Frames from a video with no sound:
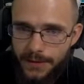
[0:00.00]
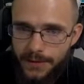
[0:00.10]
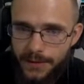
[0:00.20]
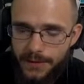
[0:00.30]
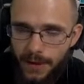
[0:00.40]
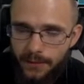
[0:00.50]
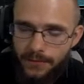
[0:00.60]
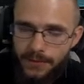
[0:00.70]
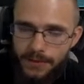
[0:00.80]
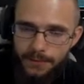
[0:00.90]
this account
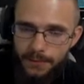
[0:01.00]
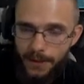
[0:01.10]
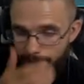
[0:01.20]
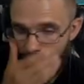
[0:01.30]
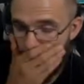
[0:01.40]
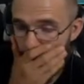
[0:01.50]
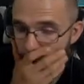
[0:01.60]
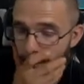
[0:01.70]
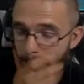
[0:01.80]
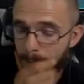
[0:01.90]
was just made
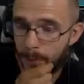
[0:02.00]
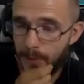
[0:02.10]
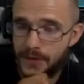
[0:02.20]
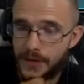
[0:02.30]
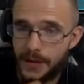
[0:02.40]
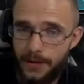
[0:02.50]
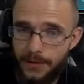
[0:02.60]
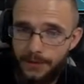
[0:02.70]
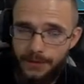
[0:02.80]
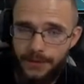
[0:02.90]
for the purpose
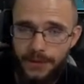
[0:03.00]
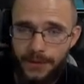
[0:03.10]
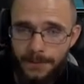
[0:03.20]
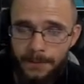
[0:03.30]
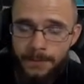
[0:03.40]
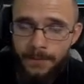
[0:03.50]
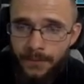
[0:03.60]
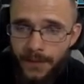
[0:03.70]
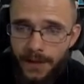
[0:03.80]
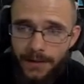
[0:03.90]
of using
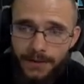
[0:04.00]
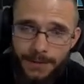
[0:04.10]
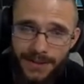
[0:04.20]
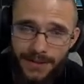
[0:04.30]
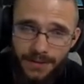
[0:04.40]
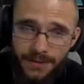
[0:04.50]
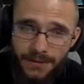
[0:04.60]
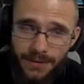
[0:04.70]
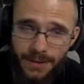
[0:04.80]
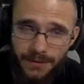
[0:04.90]

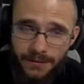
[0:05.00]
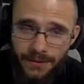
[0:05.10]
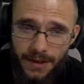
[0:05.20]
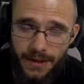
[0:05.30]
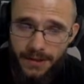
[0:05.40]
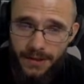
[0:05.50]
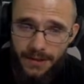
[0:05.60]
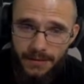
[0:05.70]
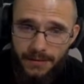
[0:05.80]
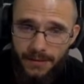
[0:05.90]
to take screenshots
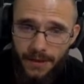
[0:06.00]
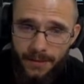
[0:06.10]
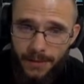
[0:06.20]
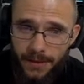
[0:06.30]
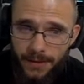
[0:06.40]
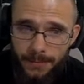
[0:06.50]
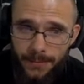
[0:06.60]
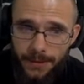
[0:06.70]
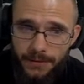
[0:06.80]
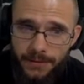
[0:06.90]
and make
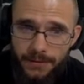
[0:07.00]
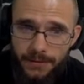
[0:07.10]
thumbnails.